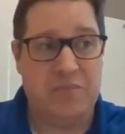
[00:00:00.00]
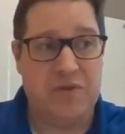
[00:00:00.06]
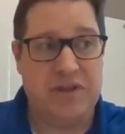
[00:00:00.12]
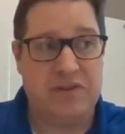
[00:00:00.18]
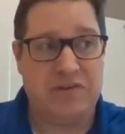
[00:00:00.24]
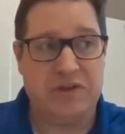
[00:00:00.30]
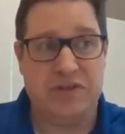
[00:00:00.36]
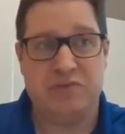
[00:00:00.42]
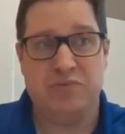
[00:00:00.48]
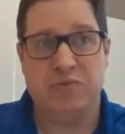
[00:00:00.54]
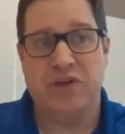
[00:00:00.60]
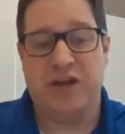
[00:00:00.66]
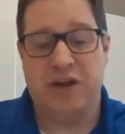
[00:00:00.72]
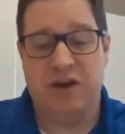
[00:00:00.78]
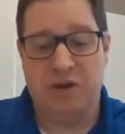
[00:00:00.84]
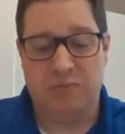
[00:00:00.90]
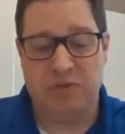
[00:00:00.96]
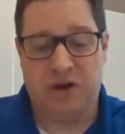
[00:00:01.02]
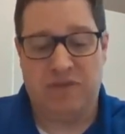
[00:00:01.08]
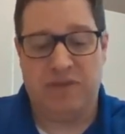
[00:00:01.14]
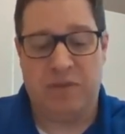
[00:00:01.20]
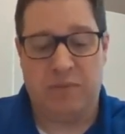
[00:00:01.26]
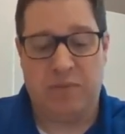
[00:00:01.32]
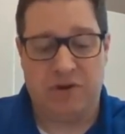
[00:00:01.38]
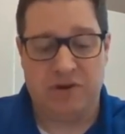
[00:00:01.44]
It's really going to help drive
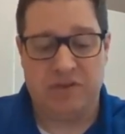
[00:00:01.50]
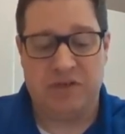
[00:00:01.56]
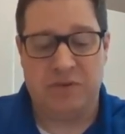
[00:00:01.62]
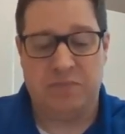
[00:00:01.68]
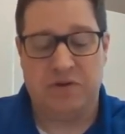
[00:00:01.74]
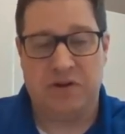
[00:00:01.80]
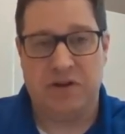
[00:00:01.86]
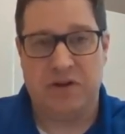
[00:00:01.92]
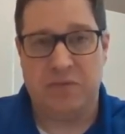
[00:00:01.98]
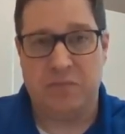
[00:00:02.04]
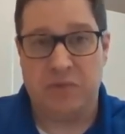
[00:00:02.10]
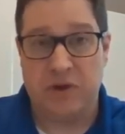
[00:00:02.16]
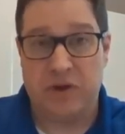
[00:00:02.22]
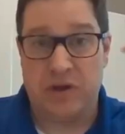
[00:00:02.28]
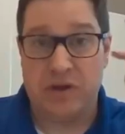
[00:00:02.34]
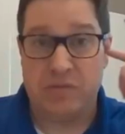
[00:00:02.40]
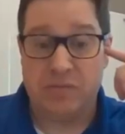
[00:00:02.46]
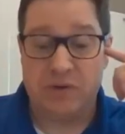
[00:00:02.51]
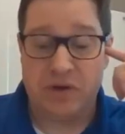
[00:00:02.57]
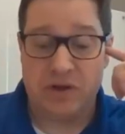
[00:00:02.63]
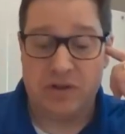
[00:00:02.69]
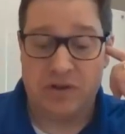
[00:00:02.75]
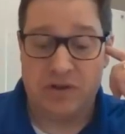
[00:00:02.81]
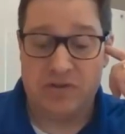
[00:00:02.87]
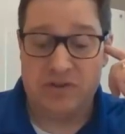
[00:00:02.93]
that partnership and bring
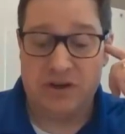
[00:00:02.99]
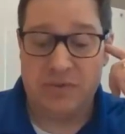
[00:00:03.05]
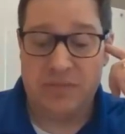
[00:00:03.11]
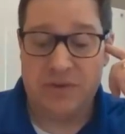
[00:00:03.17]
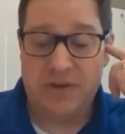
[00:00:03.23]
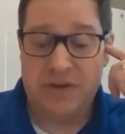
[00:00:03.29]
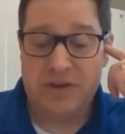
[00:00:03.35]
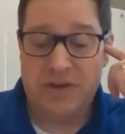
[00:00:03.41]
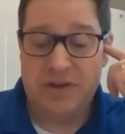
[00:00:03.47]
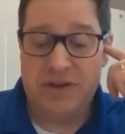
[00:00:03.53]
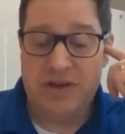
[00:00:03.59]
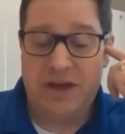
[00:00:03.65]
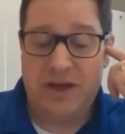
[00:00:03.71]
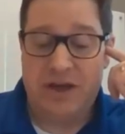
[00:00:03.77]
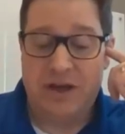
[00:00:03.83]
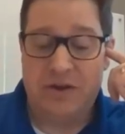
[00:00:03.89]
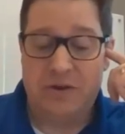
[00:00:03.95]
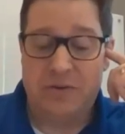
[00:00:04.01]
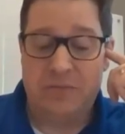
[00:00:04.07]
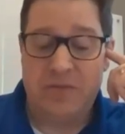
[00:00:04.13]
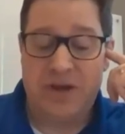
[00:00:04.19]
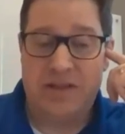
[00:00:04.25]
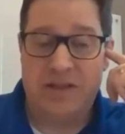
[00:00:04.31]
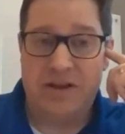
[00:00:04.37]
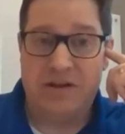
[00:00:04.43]
it closer.
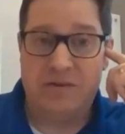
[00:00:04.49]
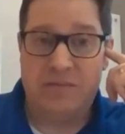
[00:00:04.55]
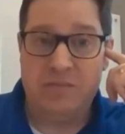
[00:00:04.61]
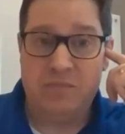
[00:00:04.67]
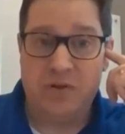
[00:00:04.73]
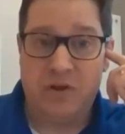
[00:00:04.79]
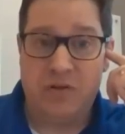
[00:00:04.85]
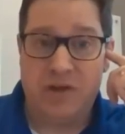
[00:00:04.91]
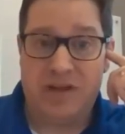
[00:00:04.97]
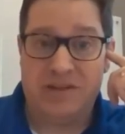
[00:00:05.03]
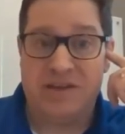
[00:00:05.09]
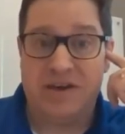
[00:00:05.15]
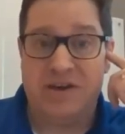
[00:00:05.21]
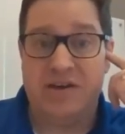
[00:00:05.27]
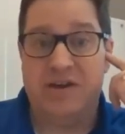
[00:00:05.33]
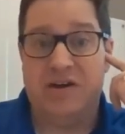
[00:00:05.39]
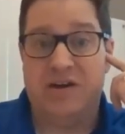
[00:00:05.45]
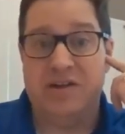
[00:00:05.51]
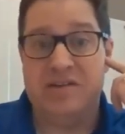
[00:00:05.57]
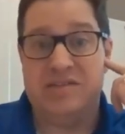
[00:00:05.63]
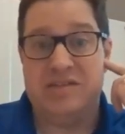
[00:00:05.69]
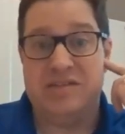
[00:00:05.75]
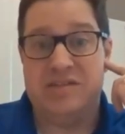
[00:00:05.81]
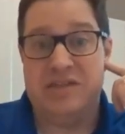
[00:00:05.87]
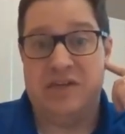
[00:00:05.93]
And then, last thing I'll hit on is
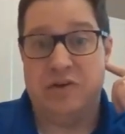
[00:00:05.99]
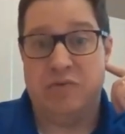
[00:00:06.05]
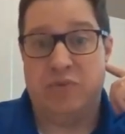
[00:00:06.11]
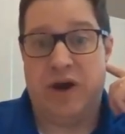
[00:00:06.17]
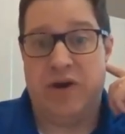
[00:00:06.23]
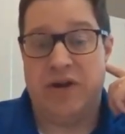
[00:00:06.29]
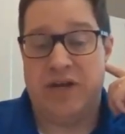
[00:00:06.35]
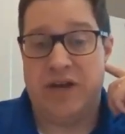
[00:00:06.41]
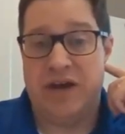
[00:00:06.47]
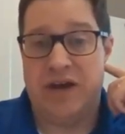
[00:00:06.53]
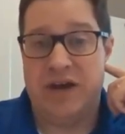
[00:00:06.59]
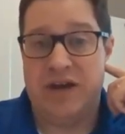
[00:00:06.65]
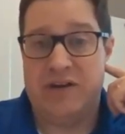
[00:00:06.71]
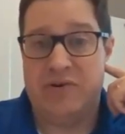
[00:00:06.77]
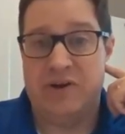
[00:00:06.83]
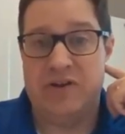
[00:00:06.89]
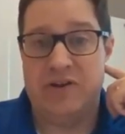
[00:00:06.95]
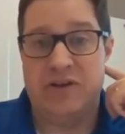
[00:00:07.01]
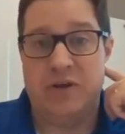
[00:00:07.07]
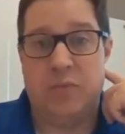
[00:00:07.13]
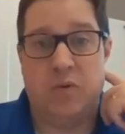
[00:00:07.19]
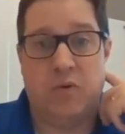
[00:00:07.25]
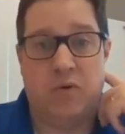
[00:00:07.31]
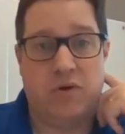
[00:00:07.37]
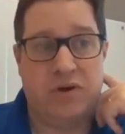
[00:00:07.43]
just your routing guide, critically
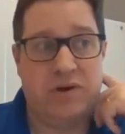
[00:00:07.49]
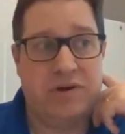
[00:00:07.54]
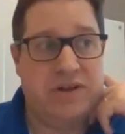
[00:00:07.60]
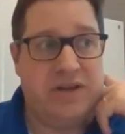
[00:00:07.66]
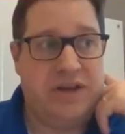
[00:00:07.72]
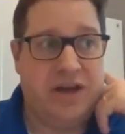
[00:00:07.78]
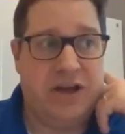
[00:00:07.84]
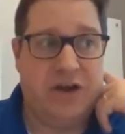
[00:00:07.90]
important.